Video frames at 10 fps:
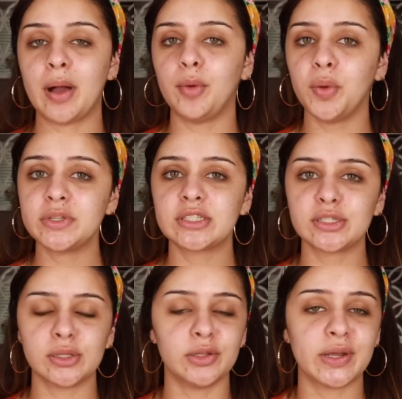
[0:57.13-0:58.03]
I'm
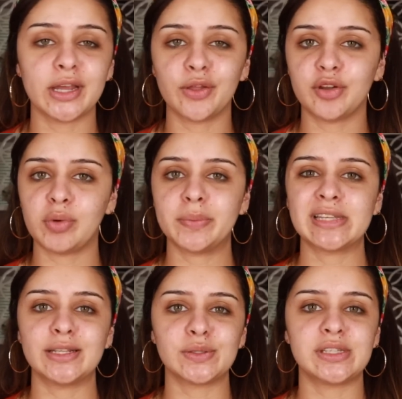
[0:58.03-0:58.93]
always looking on their
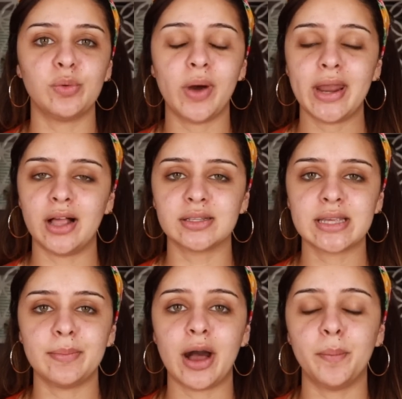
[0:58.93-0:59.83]
website to see what else
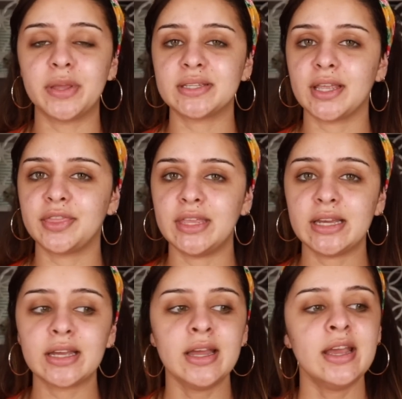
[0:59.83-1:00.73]
came out because I think